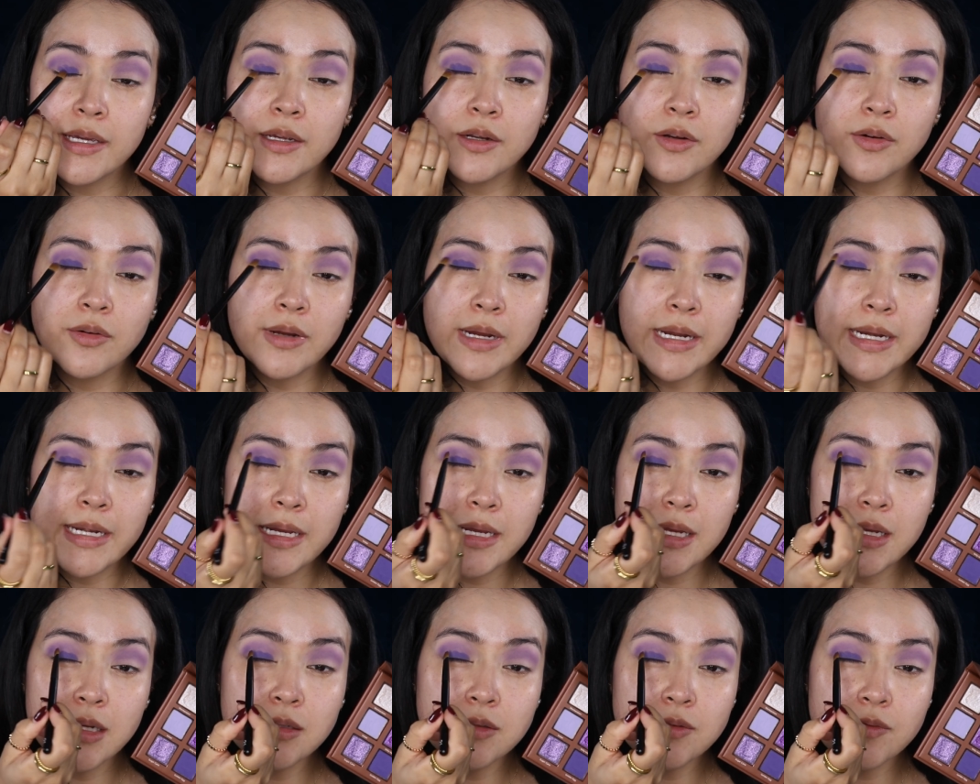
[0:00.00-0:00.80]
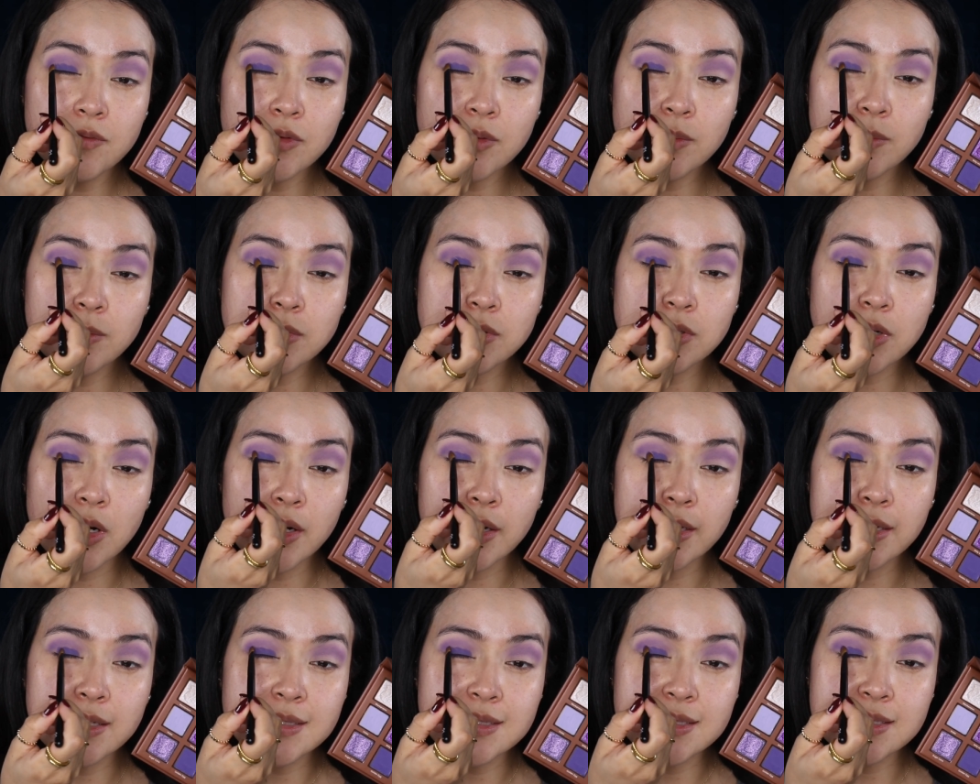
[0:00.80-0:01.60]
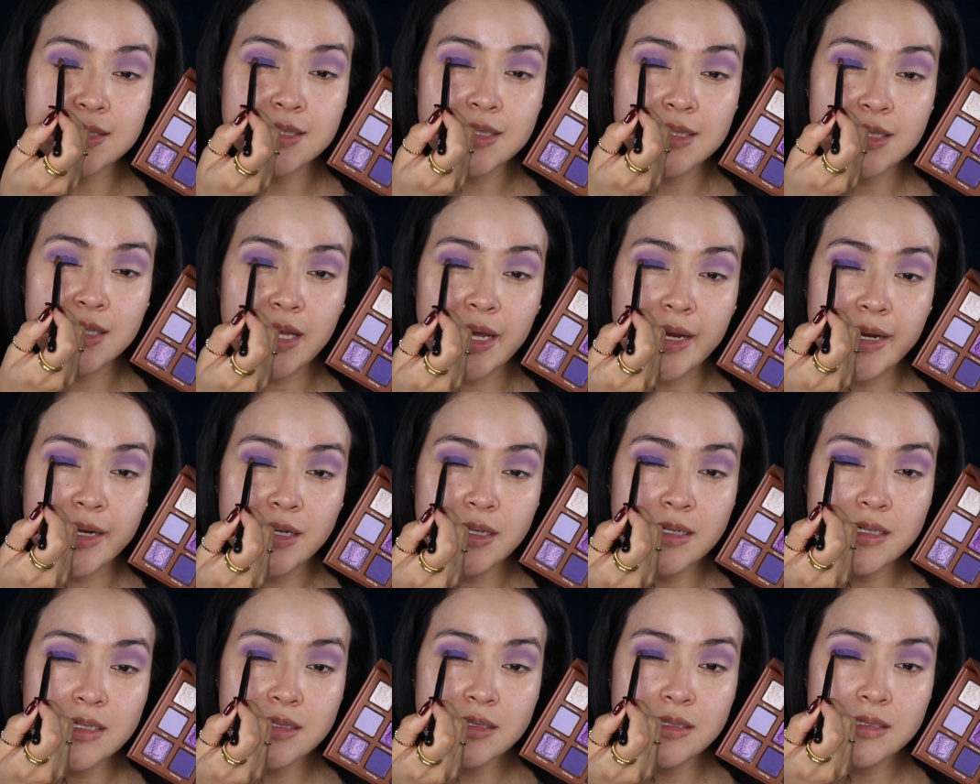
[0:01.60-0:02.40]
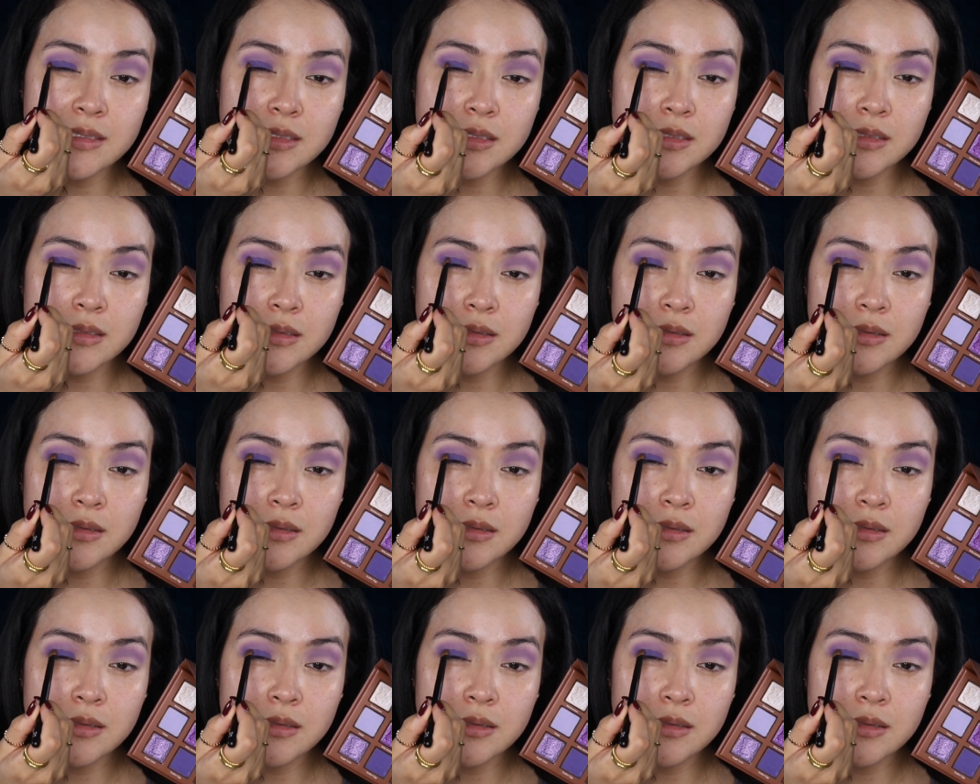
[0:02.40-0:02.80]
a gradient from darkest to lightest,